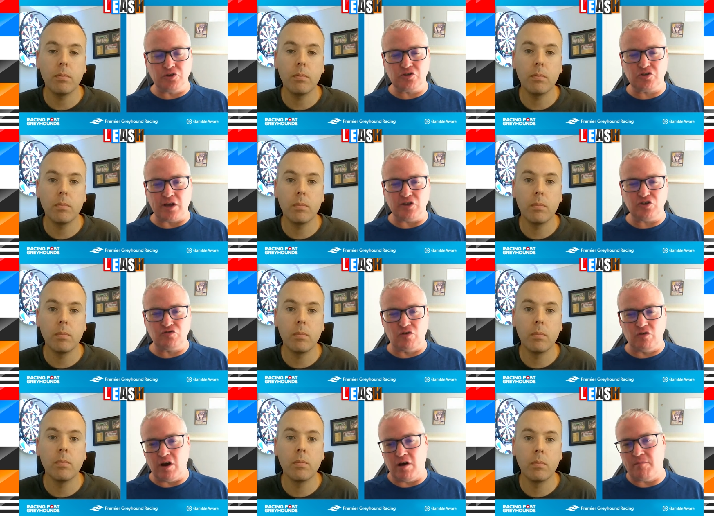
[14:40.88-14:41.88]
Speaker 1: want to stay
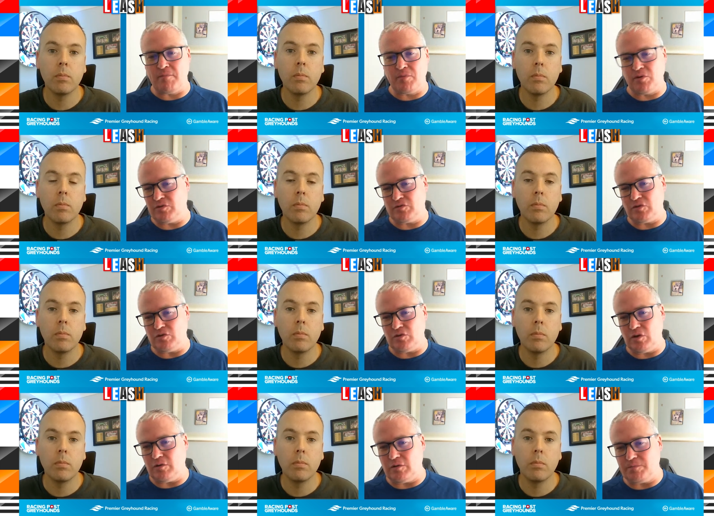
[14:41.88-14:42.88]
strongly. I remember
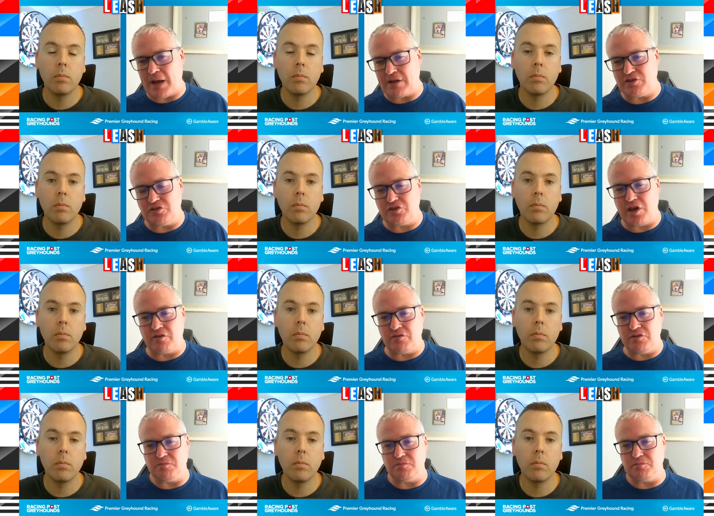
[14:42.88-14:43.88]
Patches
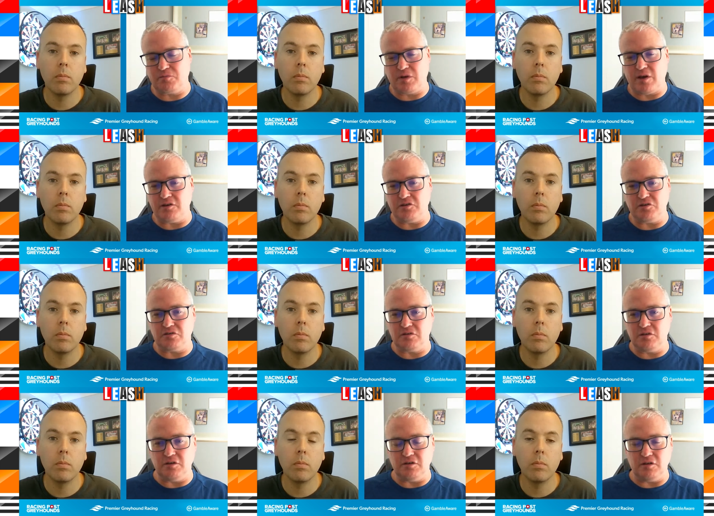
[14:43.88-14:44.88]
carries the case
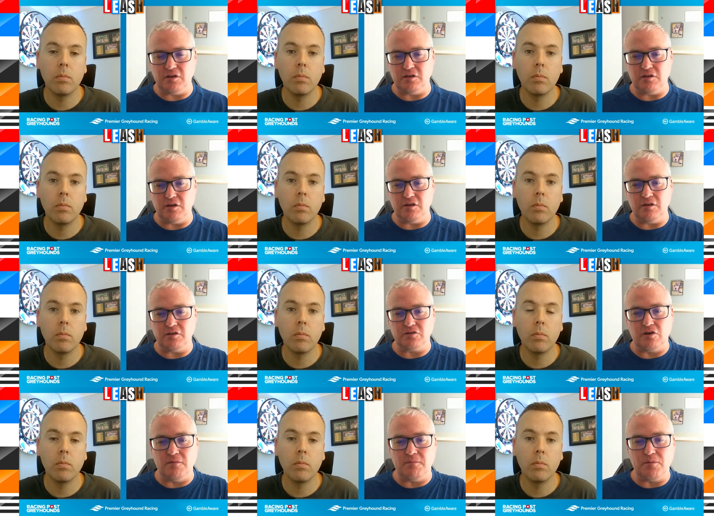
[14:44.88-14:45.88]
in, in, in
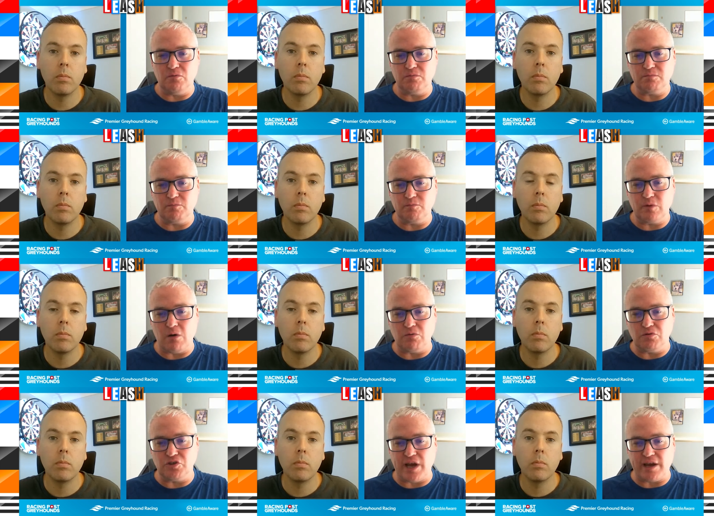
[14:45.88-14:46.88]
example,
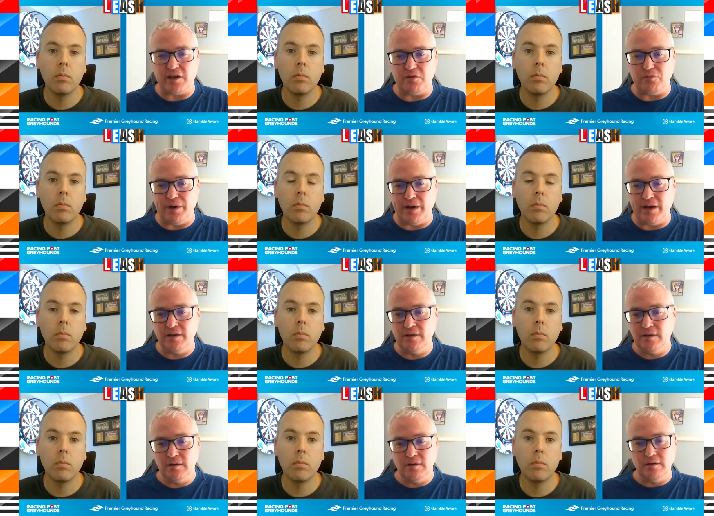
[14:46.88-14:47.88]
Golden Jacket winner
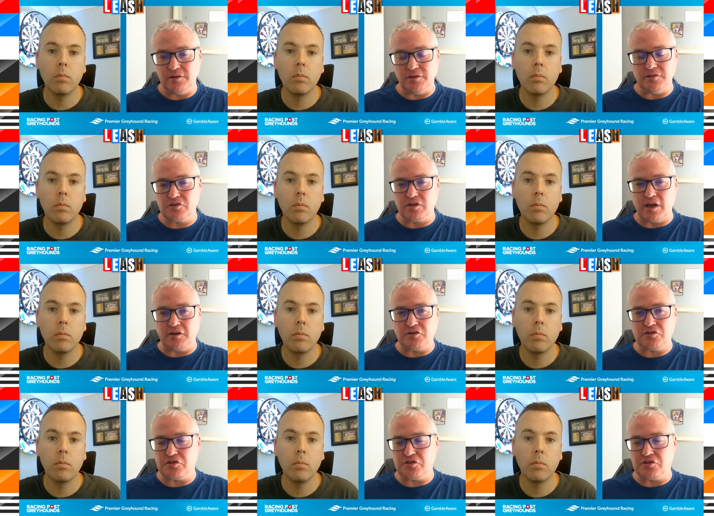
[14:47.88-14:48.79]
didn't stay to